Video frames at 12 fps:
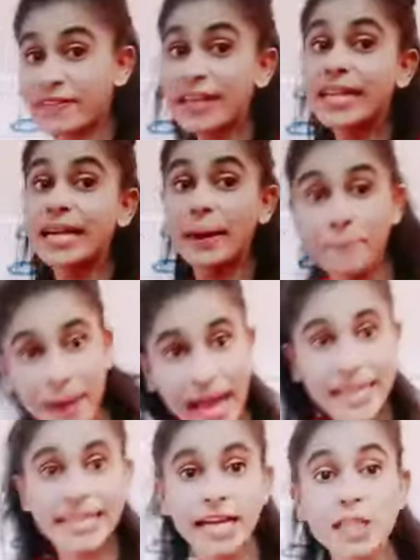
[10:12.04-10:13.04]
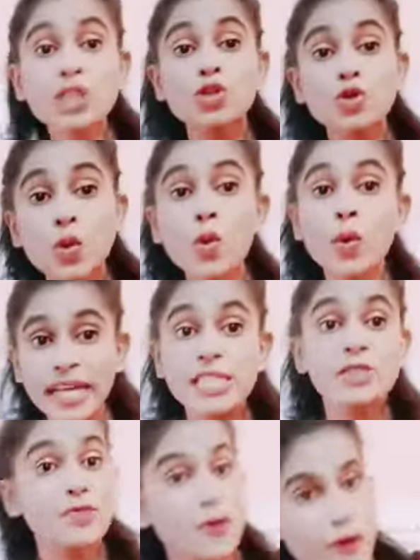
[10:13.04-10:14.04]
companion to its
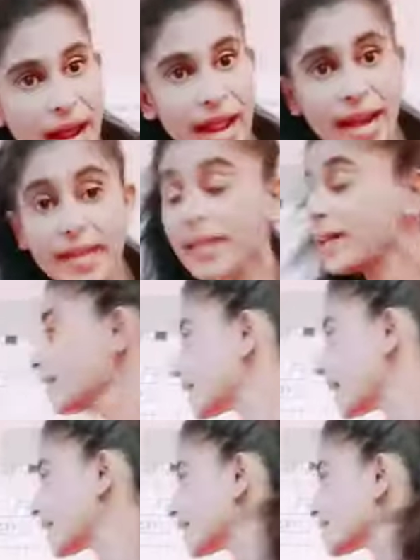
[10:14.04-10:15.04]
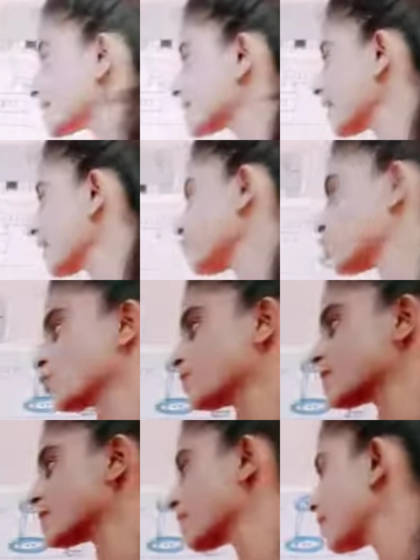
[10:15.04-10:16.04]
friend, that is sieve tubes.
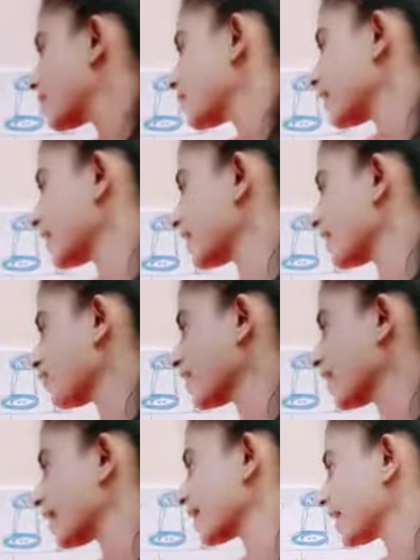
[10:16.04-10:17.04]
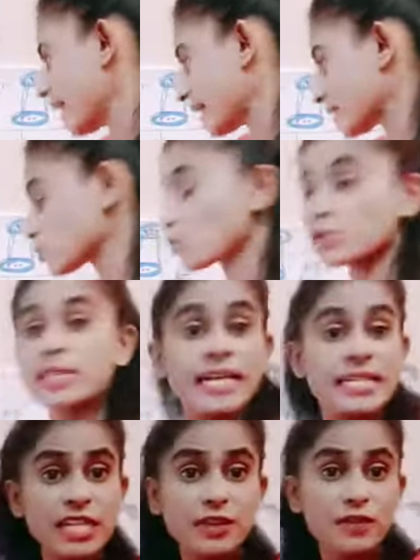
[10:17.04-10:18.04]
Then definitely associated
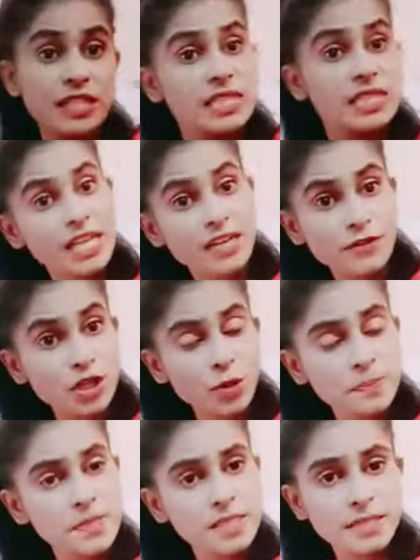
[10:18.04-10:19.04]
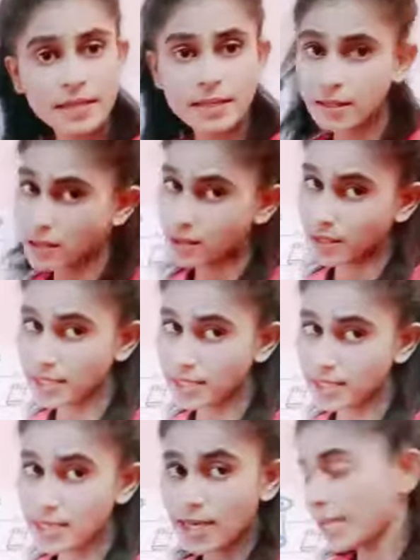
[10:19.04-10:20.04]
with sieve tubes. Yes.
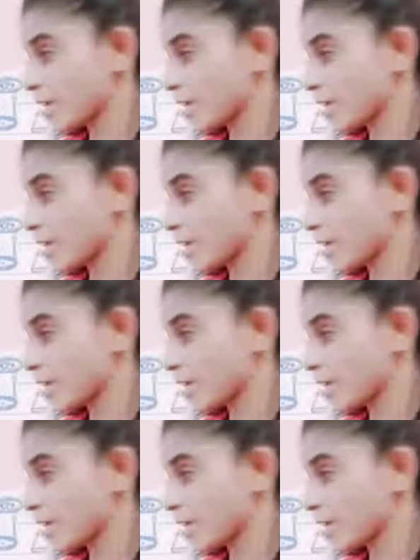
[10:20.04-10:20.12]
It will